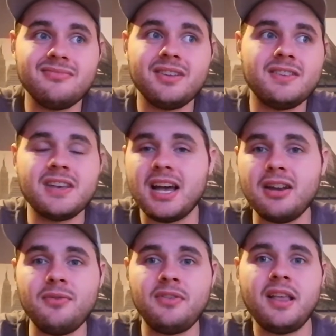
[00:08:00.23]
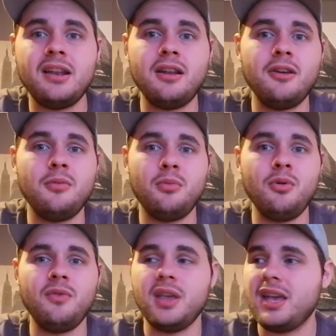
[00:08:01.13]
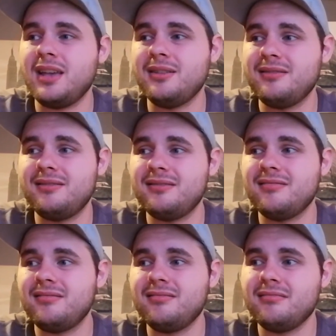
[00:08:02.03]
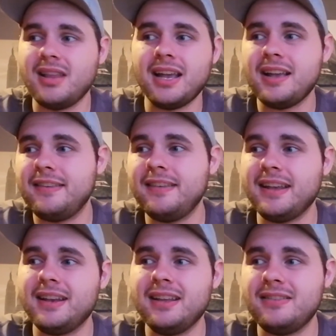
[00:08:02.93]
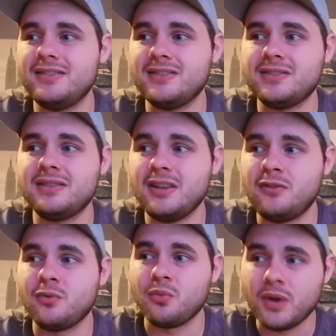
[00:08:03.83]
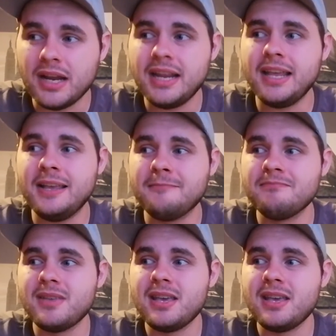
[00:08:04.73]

it's kind of a standalone movie, and like I said, it's really